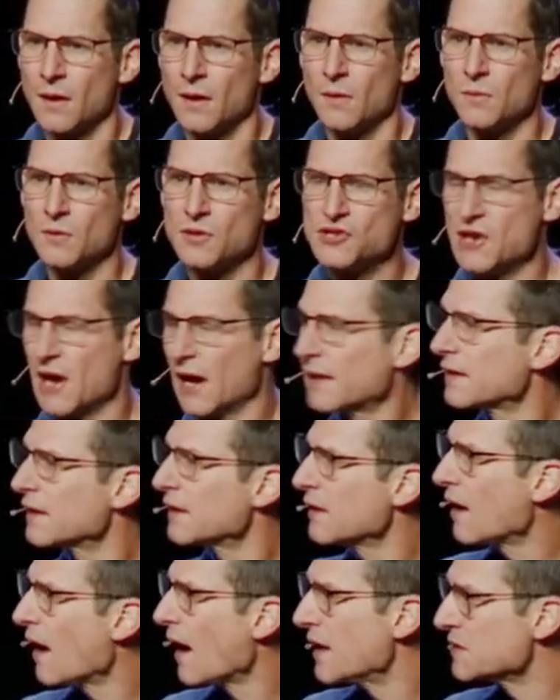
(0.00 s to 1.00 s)

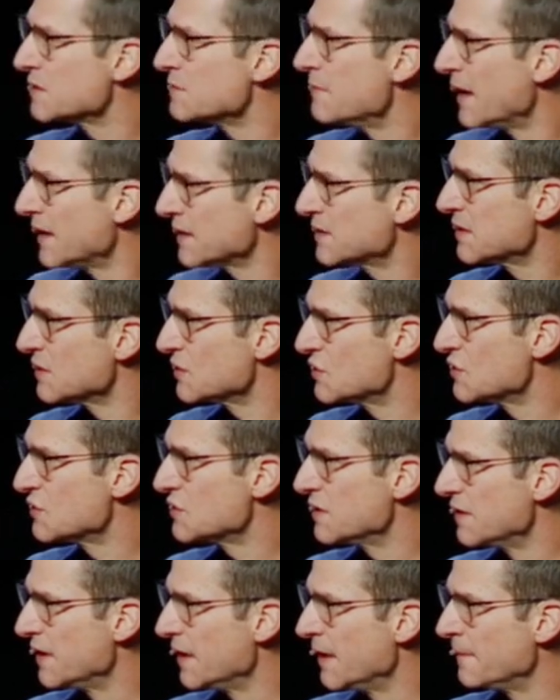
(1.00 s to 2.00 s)
rejected God's message
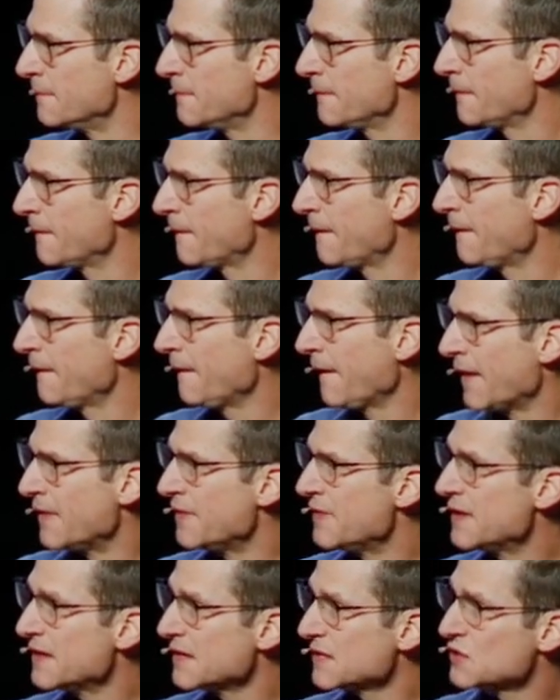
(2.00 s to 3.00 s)
to them,
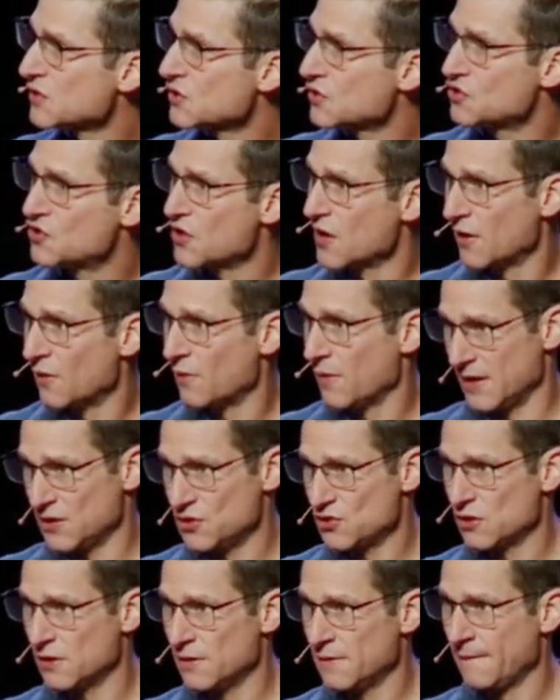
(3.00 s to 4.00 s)
and this
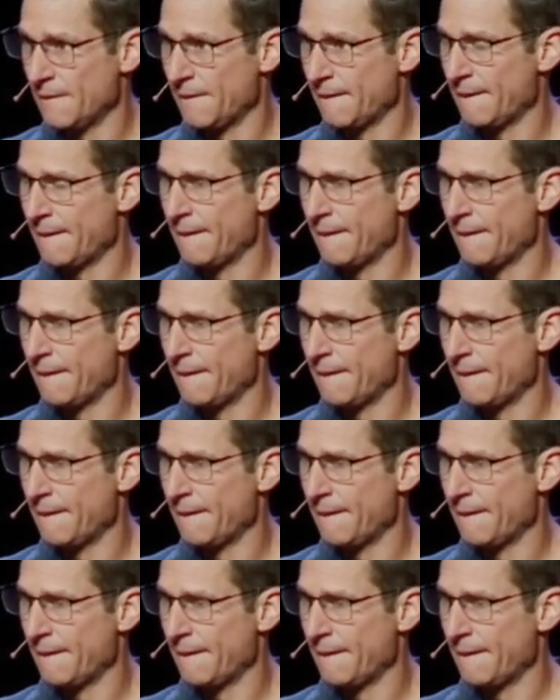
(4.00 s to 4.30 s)
generation